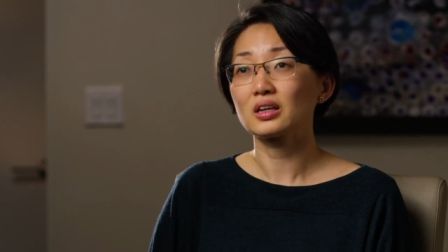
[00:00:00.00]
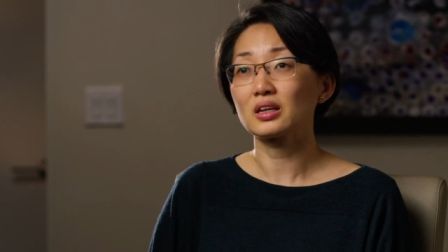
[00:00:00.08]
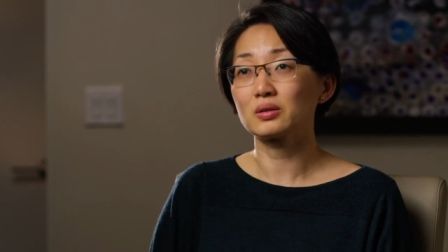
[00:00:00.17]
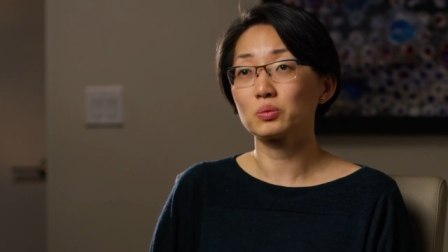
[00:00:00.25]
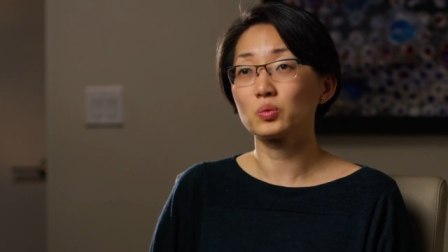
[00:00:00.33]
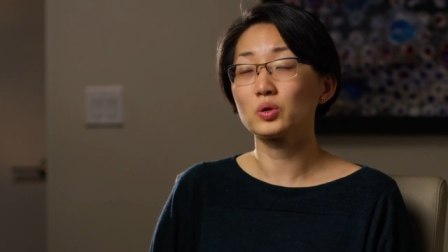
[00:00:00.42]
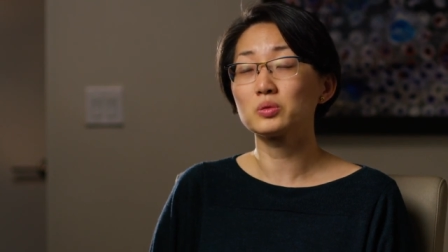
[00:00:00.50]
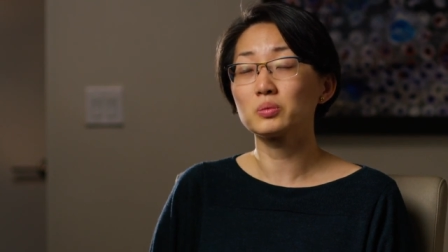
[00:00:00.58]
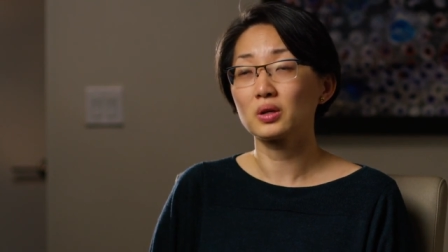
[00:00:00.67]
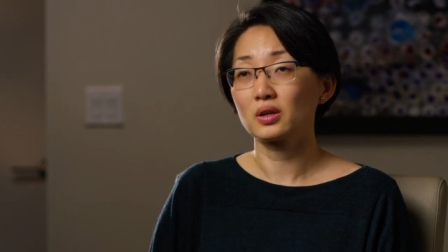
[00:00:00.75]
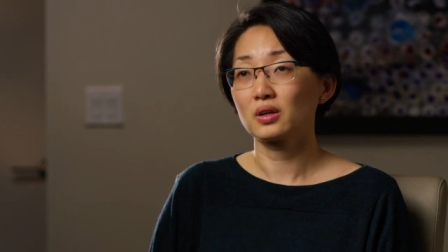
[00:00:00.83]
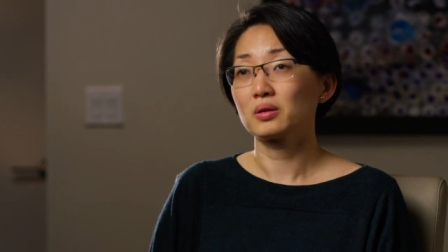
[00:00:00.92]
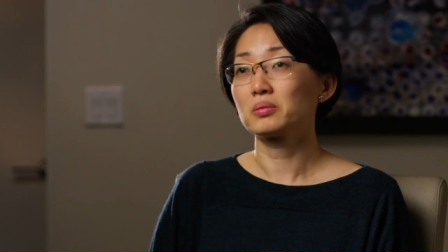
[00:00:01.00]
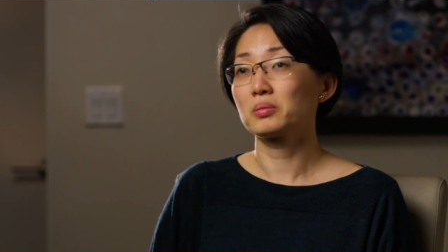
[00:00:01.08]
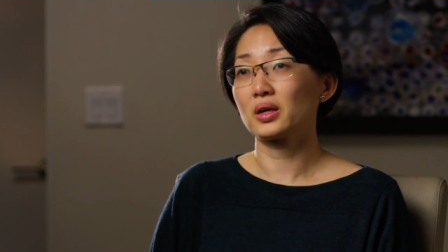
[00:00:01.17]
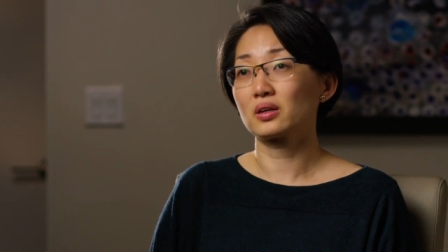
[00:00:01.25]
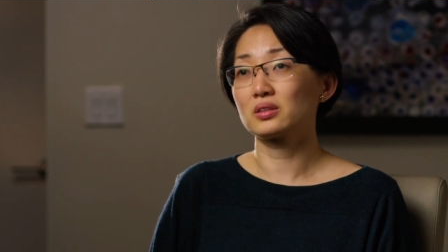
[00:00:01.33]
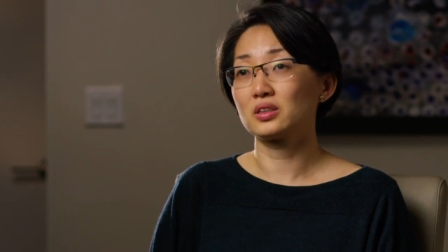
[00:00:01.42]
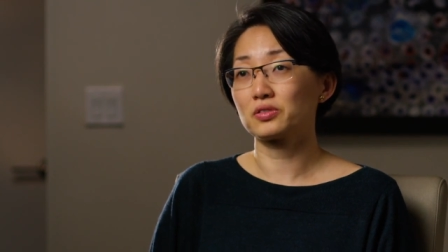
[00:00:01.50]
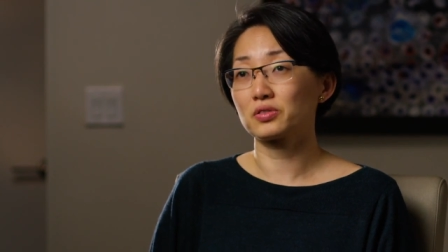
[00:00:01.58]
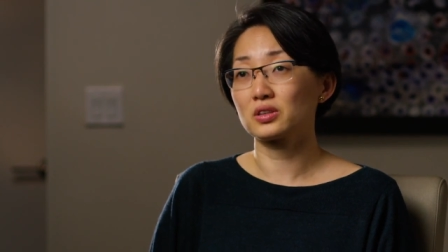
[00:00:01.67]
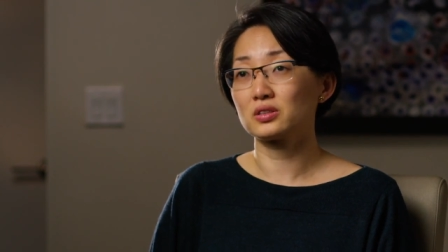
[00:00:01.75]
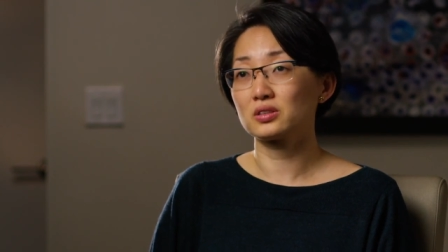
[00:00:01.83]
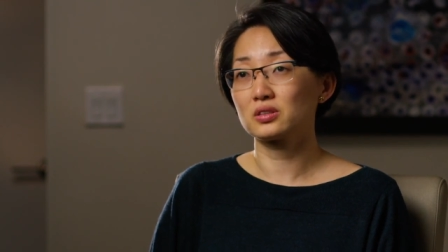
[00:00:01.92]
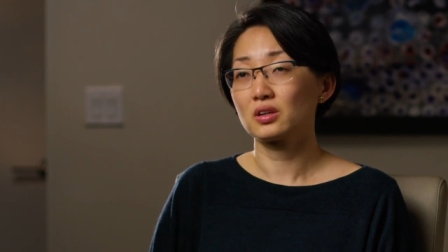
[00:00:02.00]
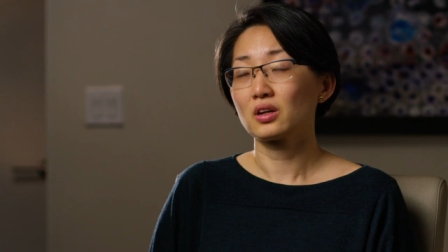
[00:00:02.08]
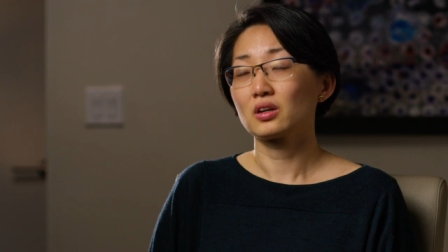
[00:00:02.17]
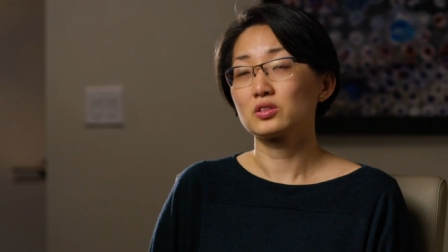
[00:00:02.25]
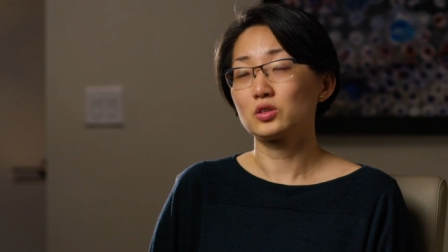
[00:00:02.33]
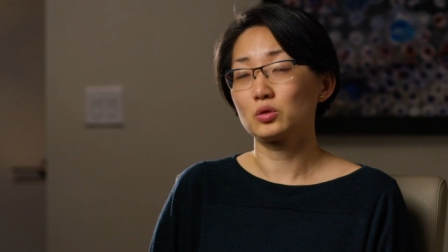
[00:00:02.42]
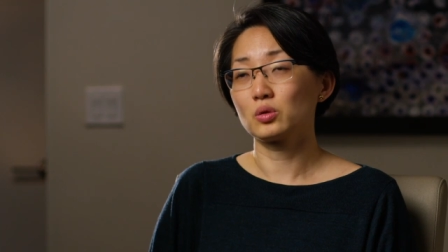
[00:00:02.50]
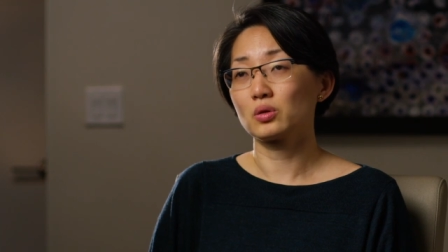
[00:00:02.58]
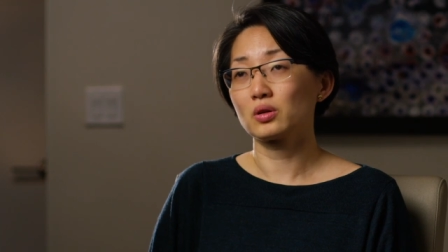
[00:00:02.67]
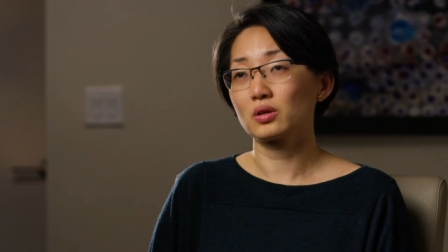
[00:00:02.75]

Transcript: it would make a difference to